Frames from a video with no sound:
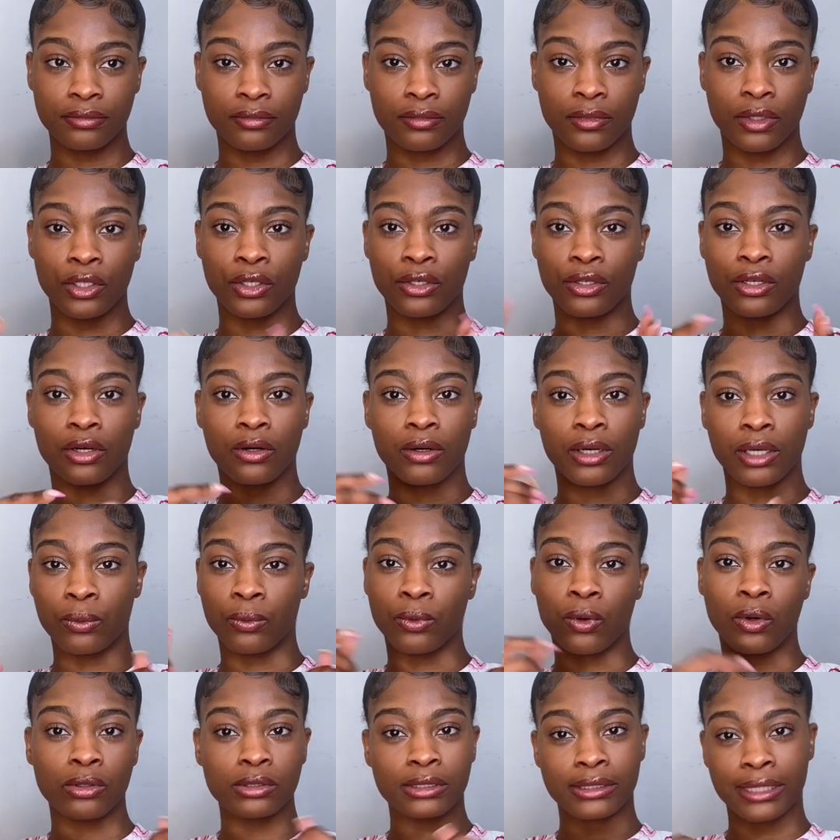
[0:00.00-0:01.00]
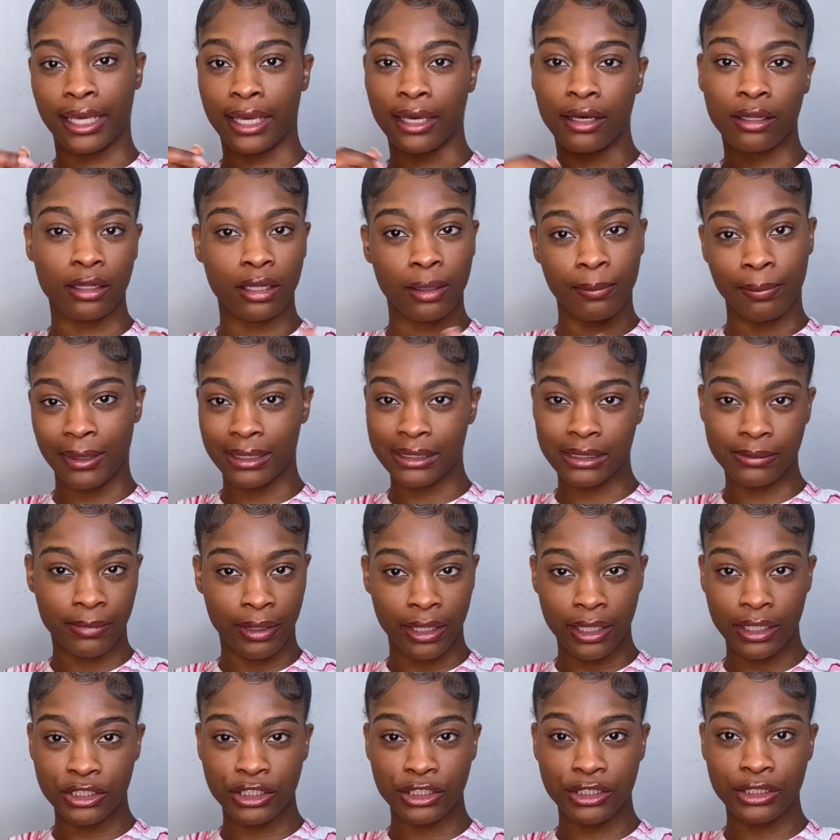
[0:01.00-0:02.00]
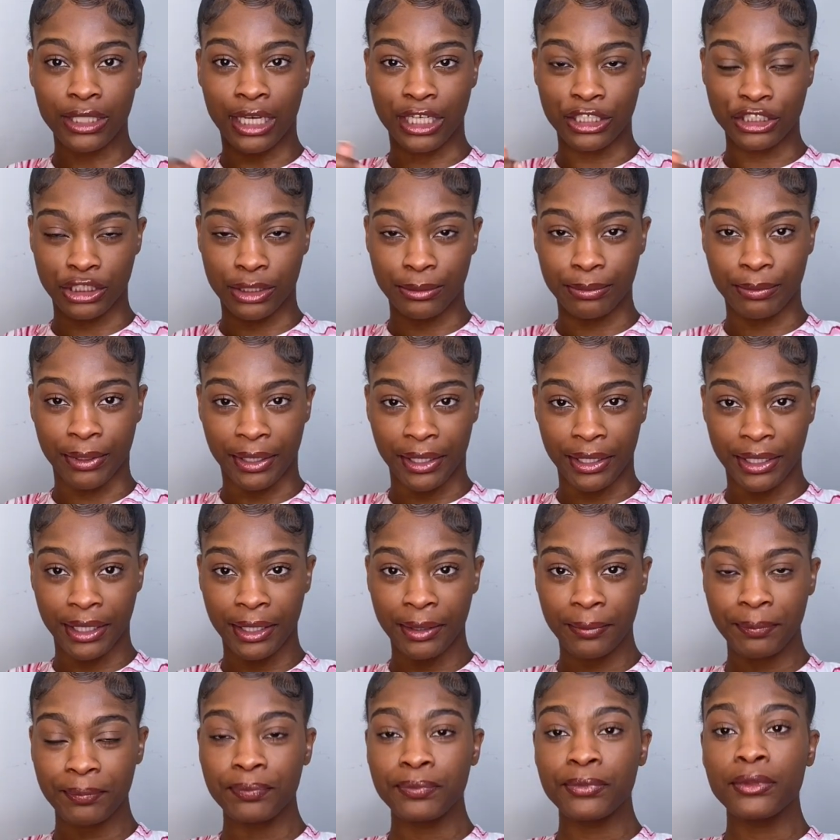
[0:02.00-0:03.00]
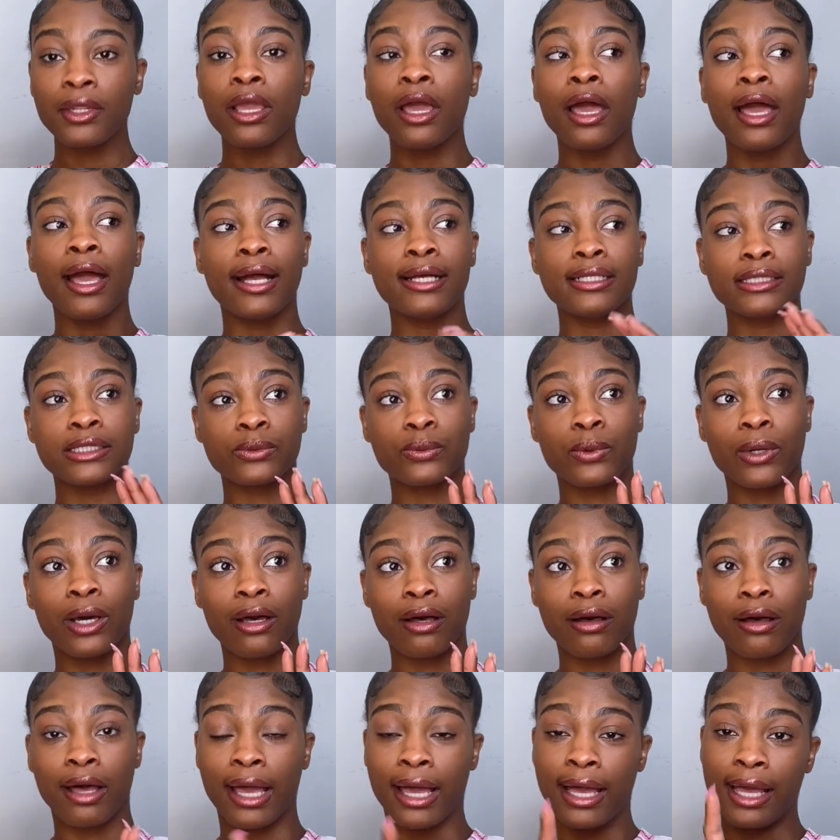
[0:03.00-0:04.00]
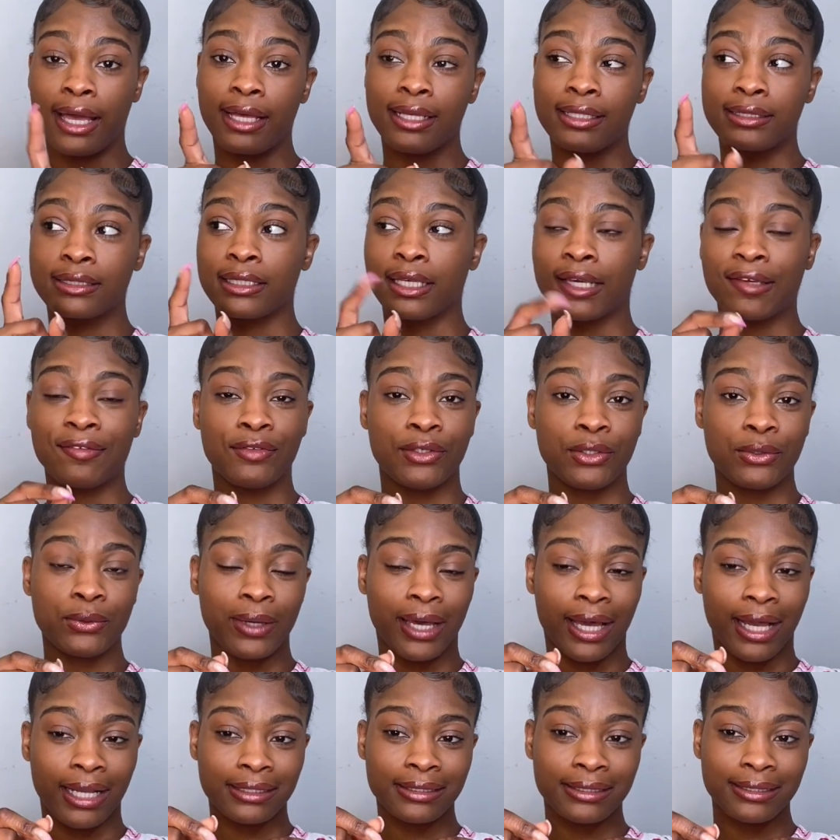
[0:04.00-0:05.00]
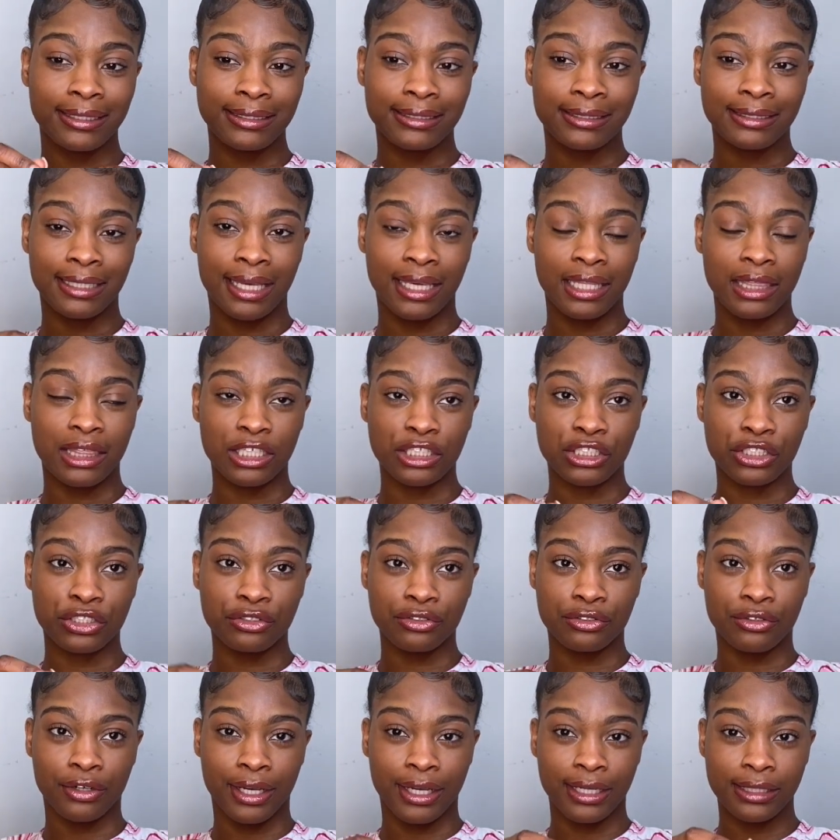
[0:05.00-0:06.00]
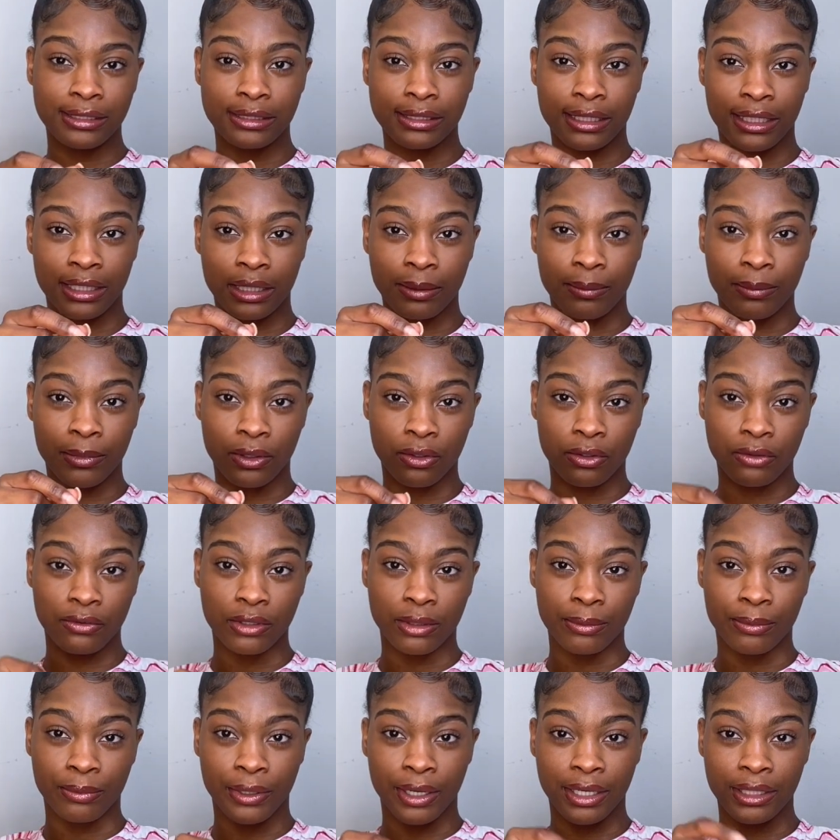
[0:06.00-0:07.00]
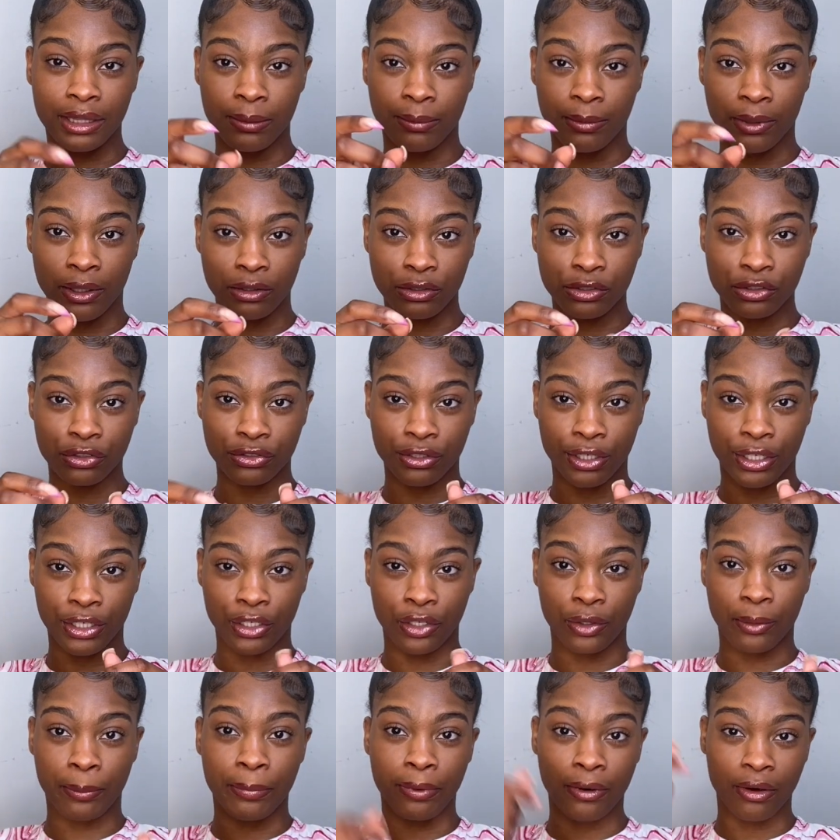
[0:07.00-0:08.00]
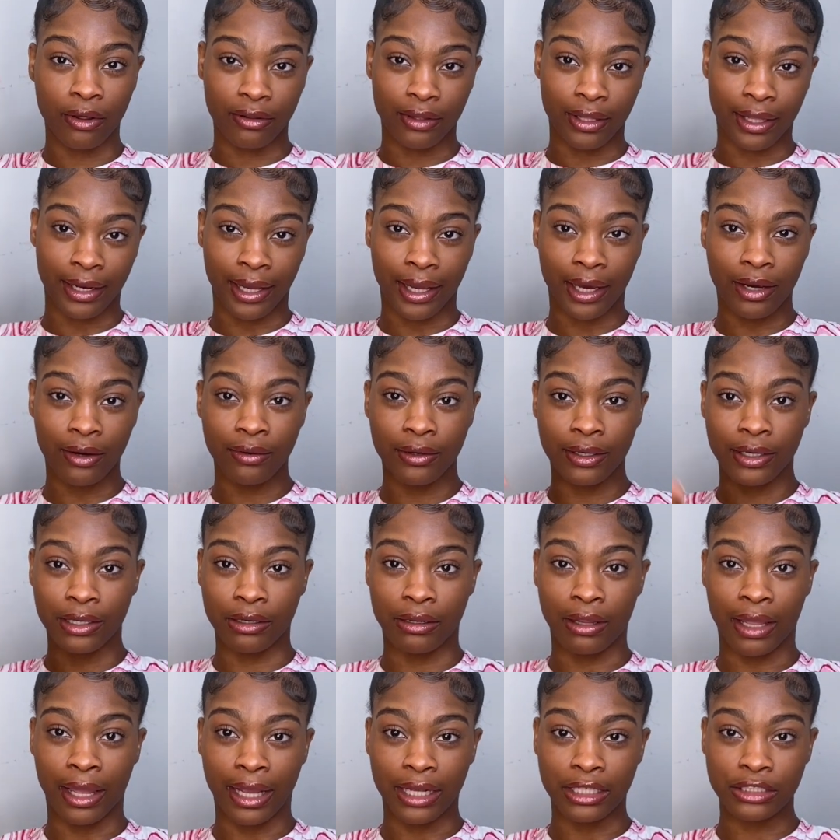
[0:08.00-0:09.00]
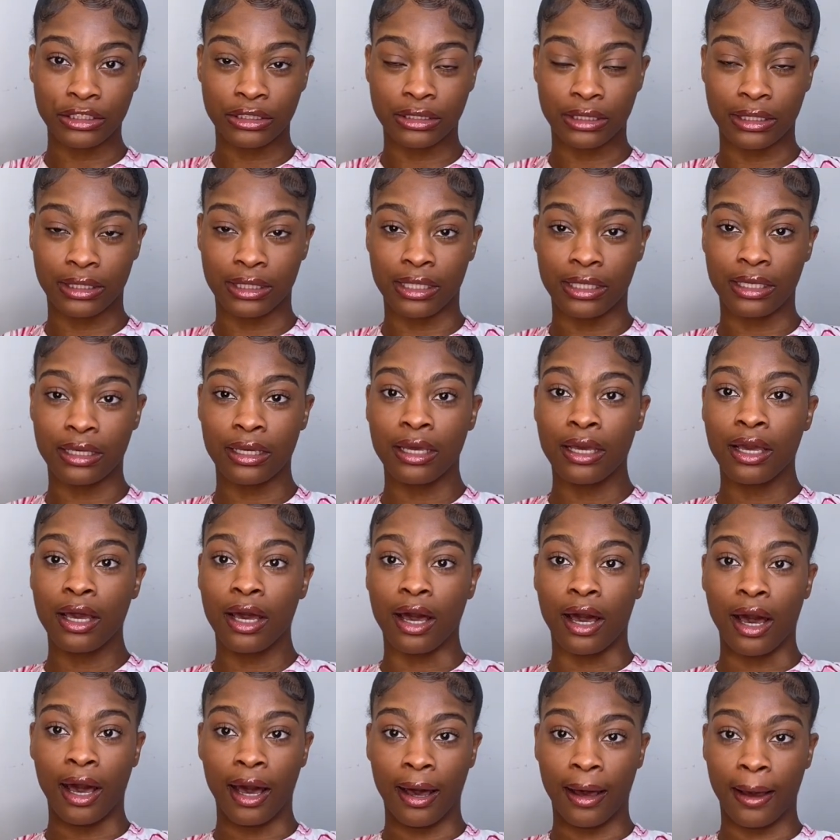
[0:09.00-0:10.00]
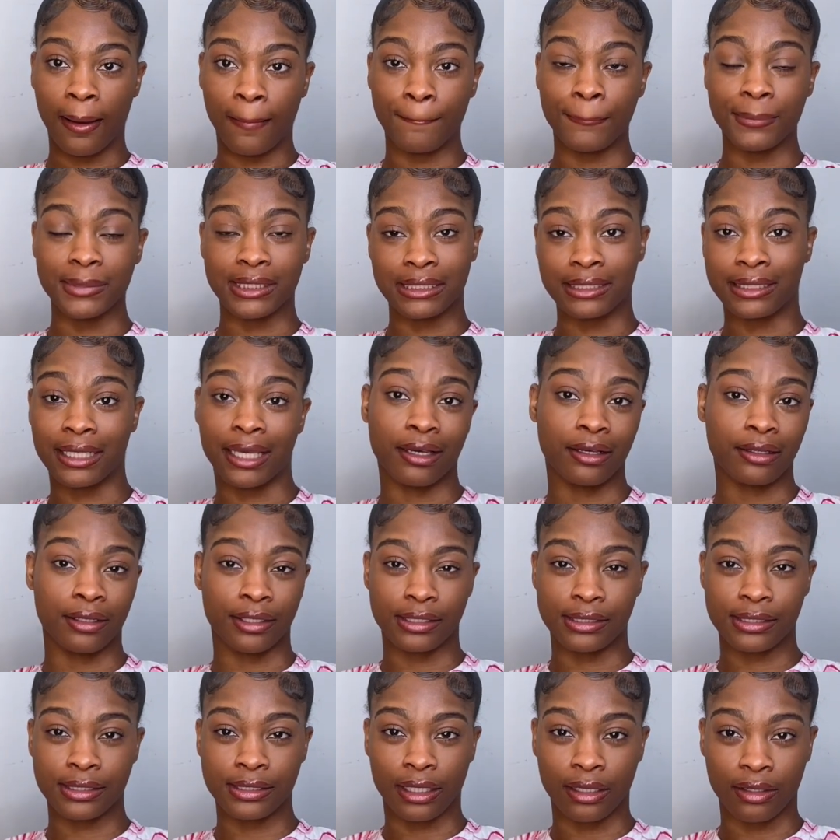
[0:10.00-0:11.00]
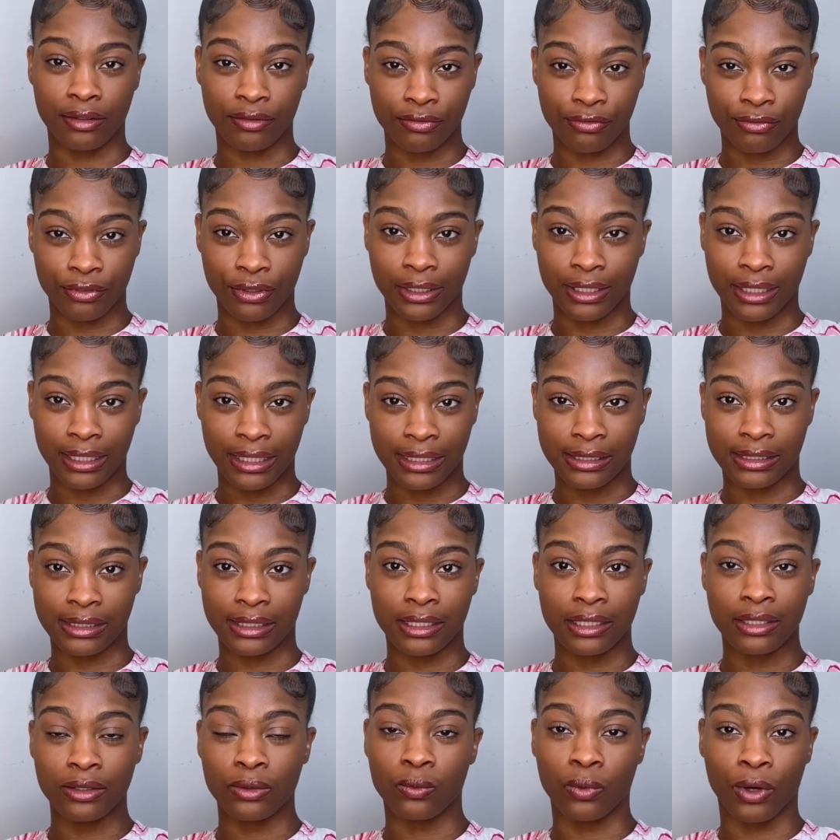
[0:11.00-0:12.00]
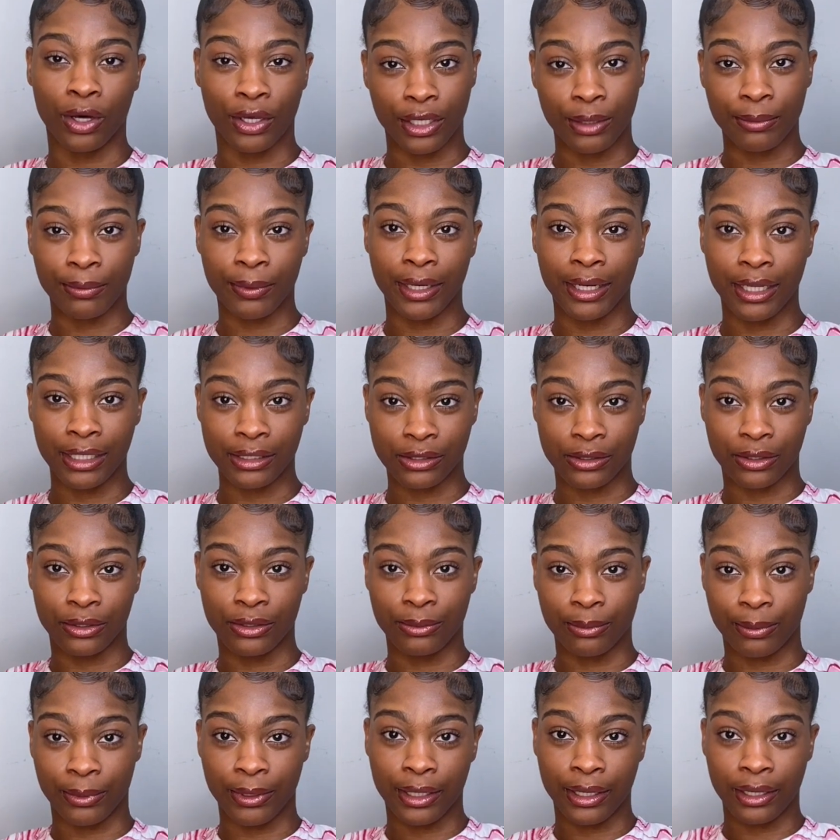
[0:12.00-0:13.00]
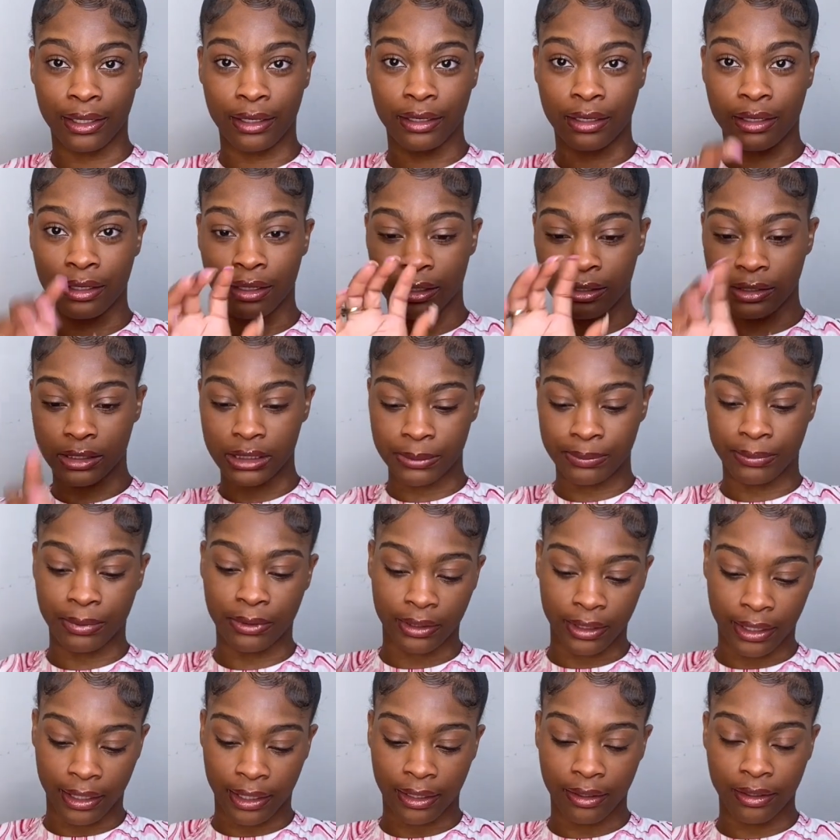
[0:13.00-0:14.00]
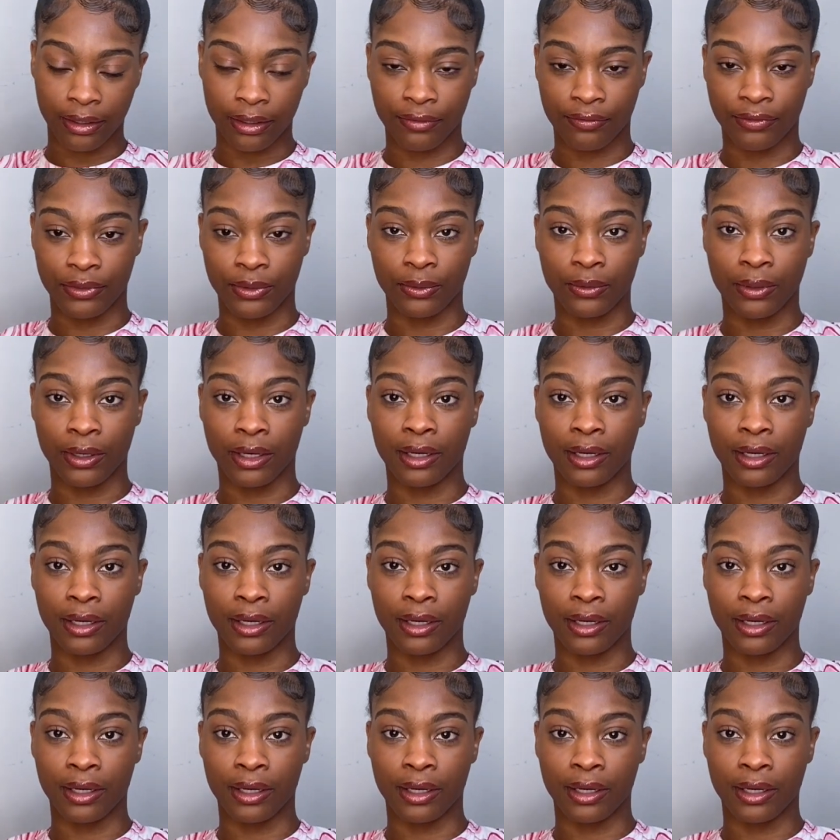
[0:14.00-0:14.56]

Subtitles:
you know, it won't tangle up as much as you're braiding. As well as if you actually take the strands in the middle of the braid, the middle strand, you pull that out, it'll actually detangle itself really easy while you're braiding. So you braid and then just pull that out if you